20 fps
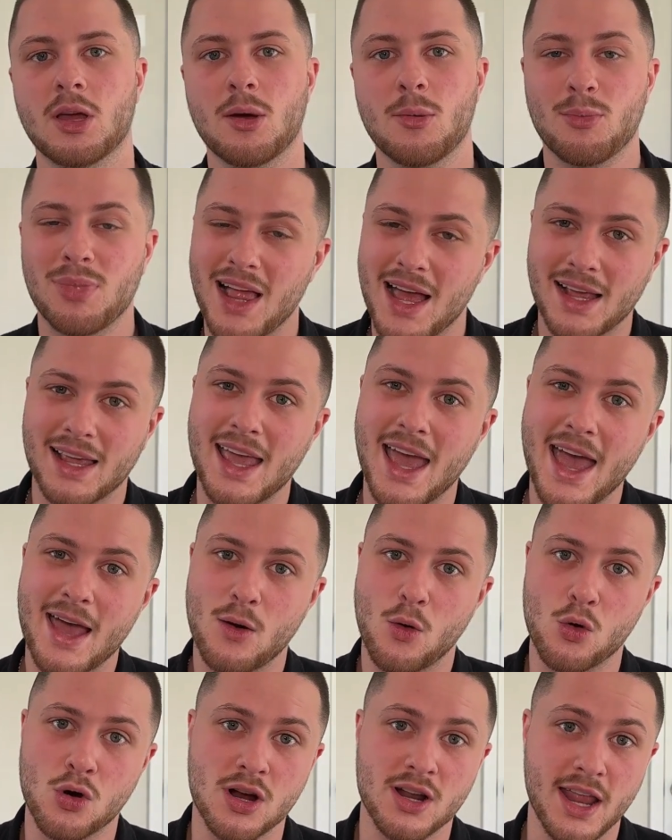Black hat
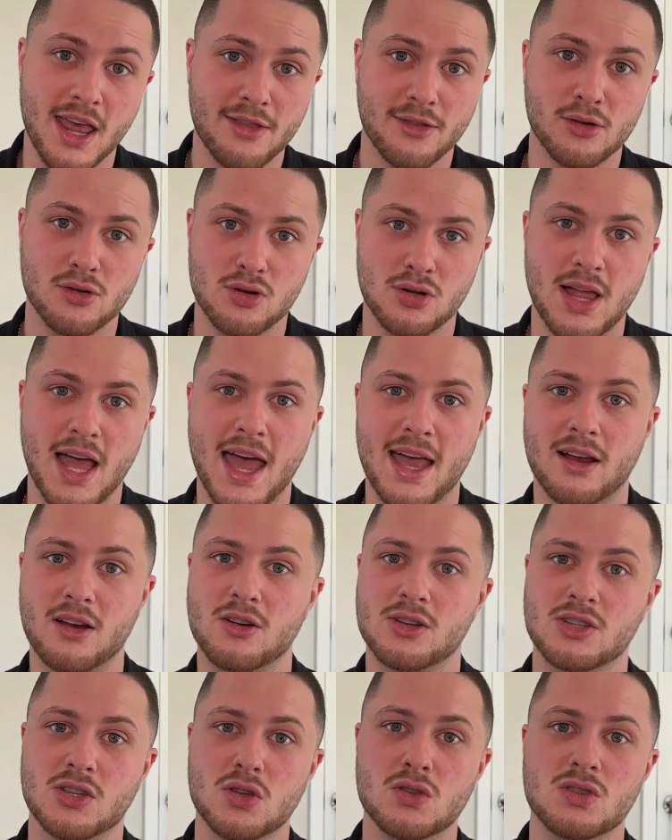or unethical
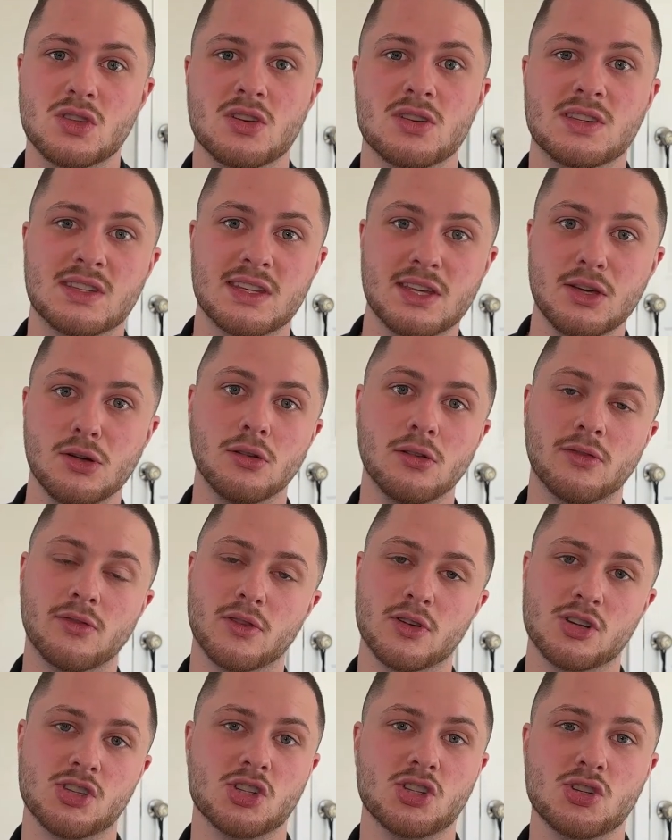hackers use their skill
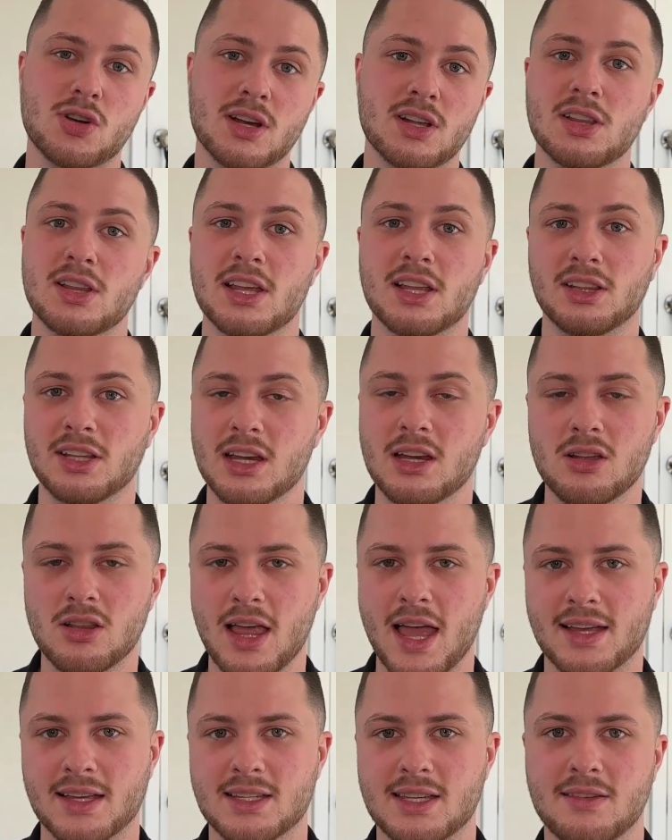for strictly illegal
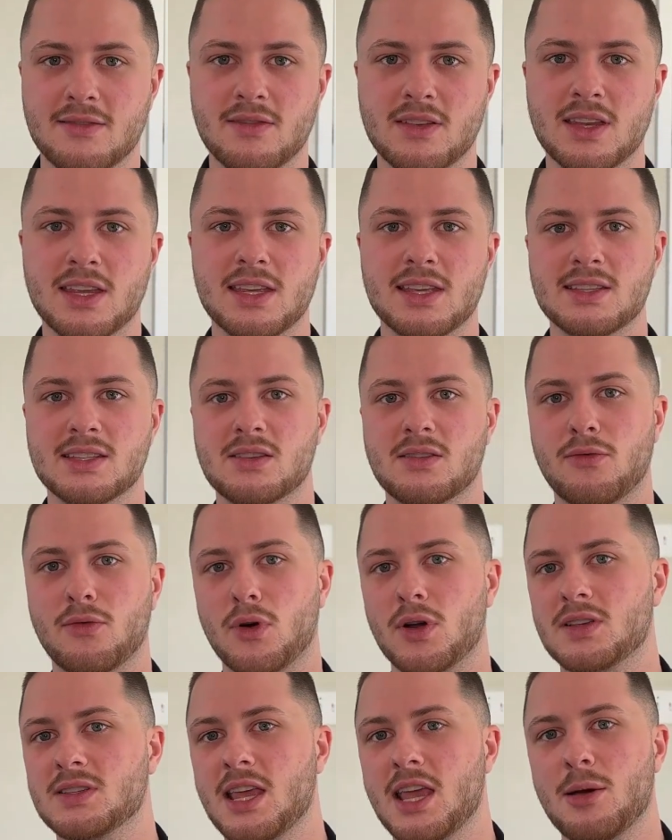activities, for
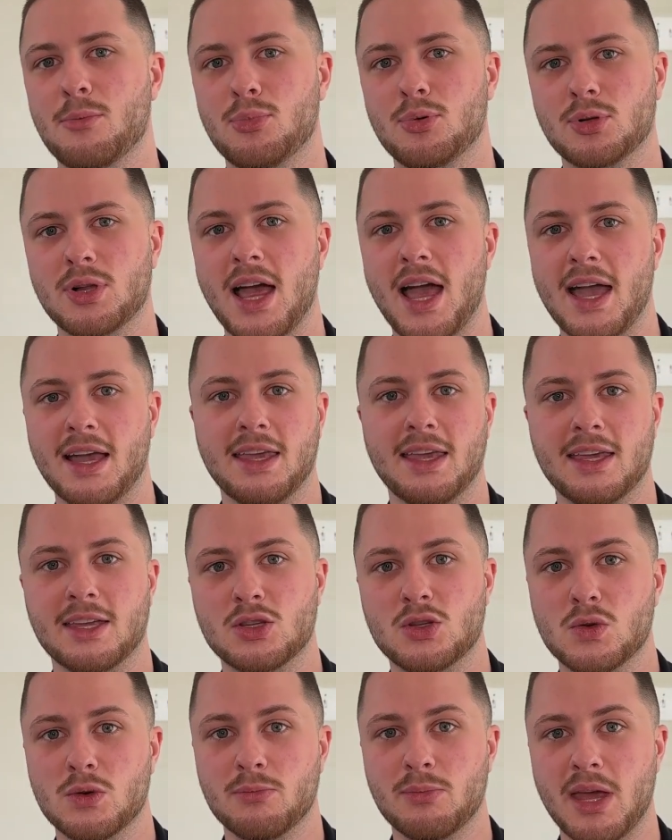example, hacking
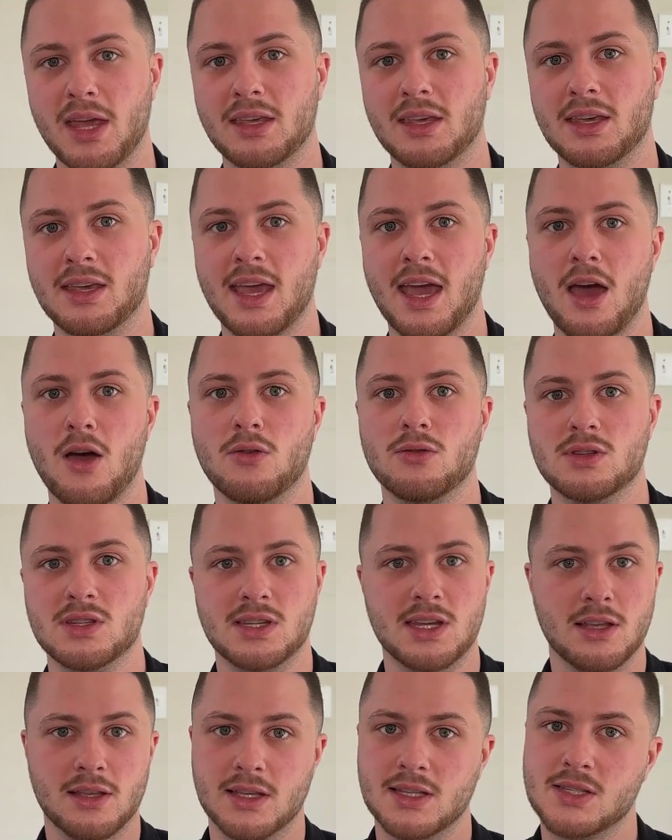into a bank account,
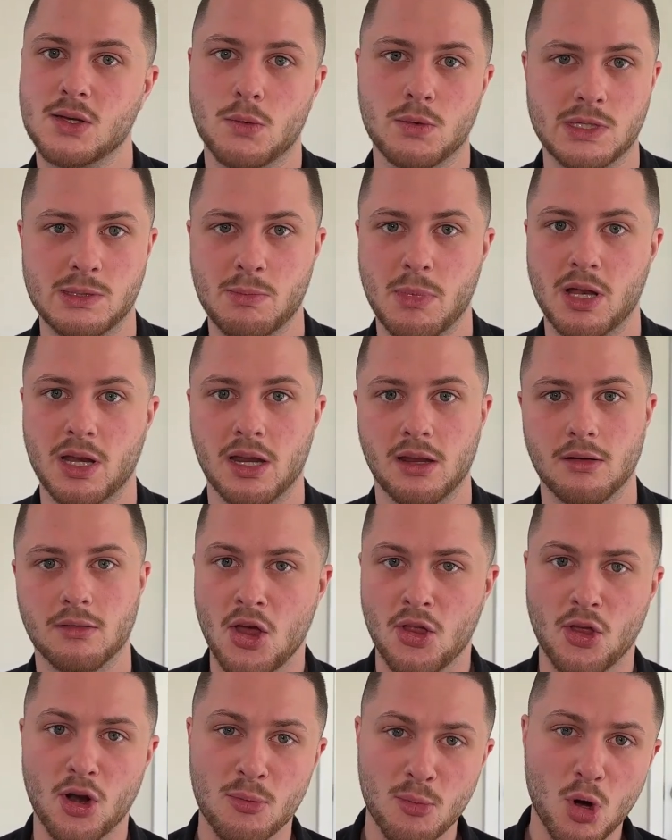stealing someone's money.
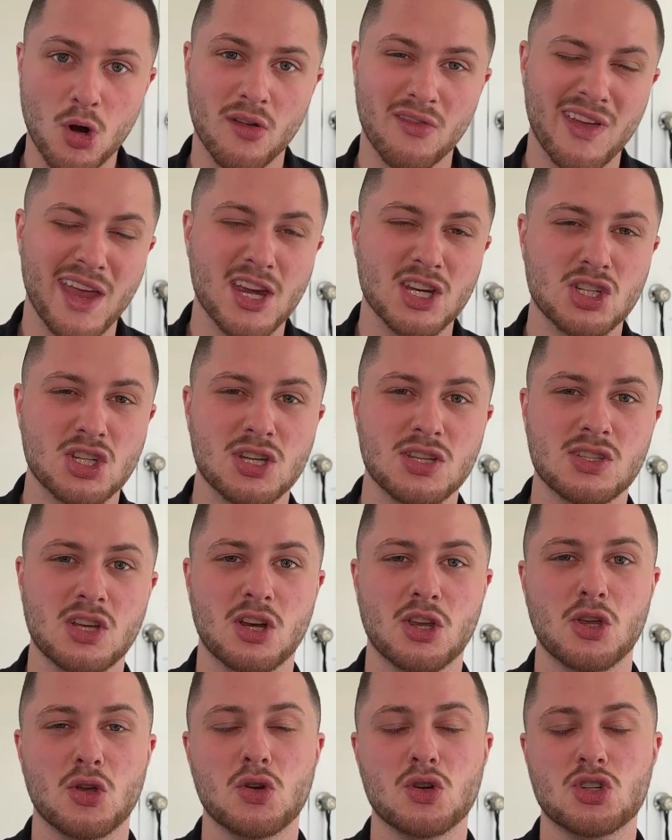Their motivations are
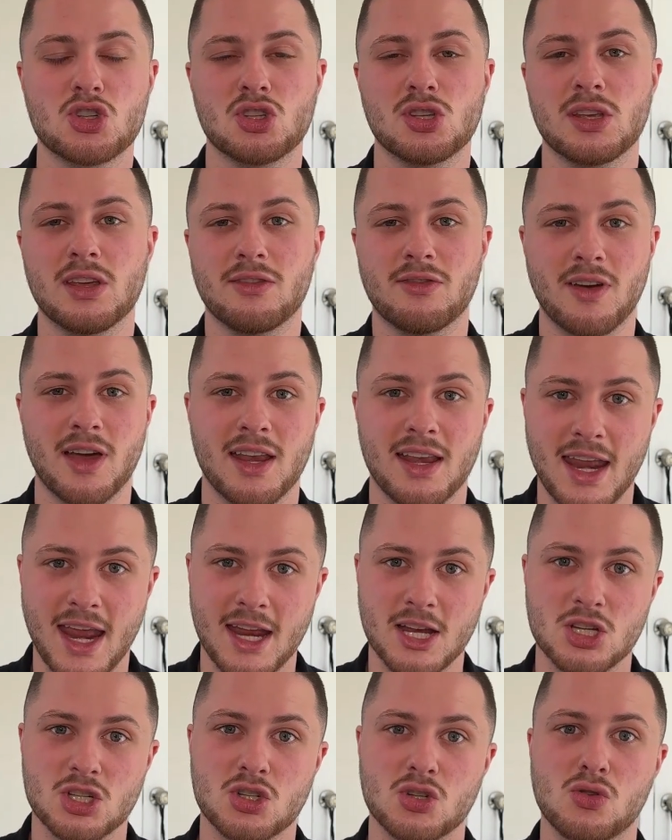usually
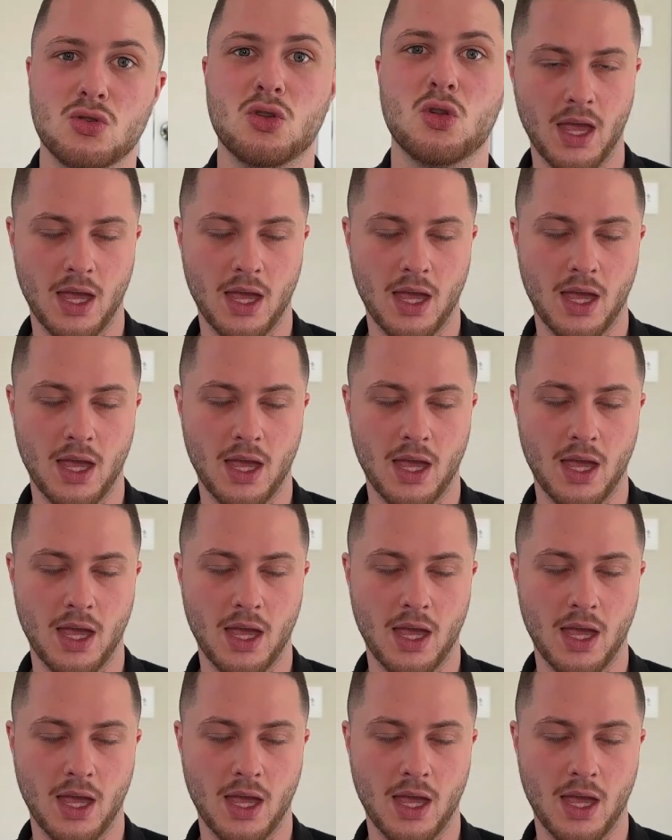financial.